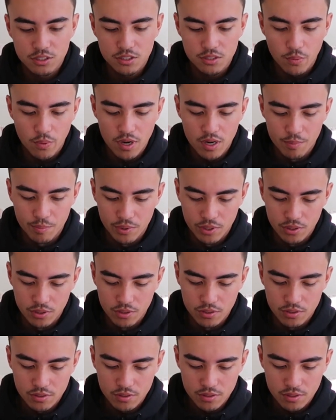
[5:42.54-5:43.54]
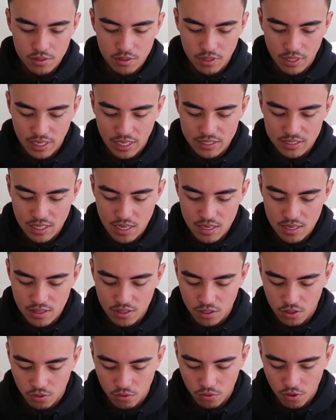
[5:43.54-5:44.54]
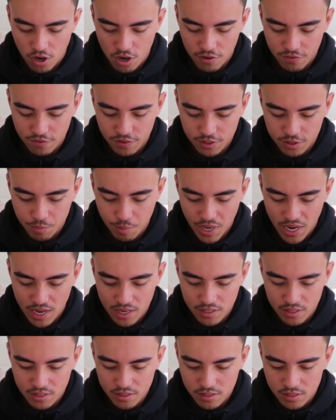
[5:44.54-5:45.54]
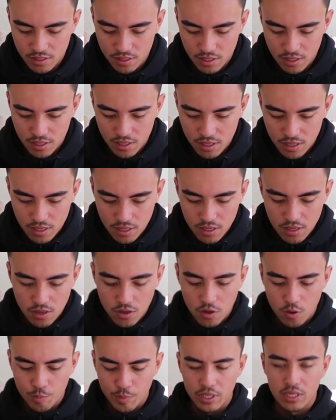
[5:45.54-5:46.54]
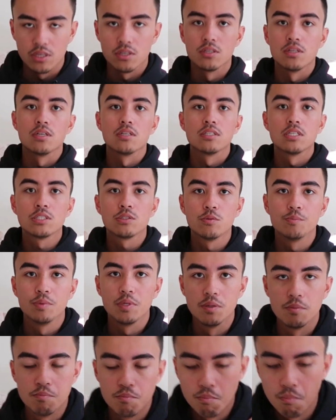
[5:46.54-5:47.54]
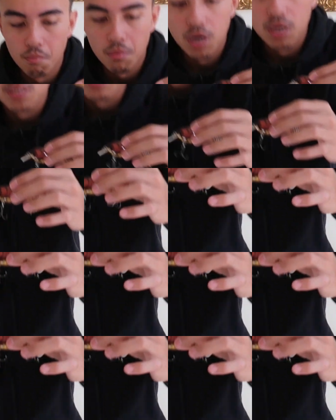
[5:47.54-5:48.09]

squarebill, like I said, in the crawfish pattern. Oh my goodness, this would be money.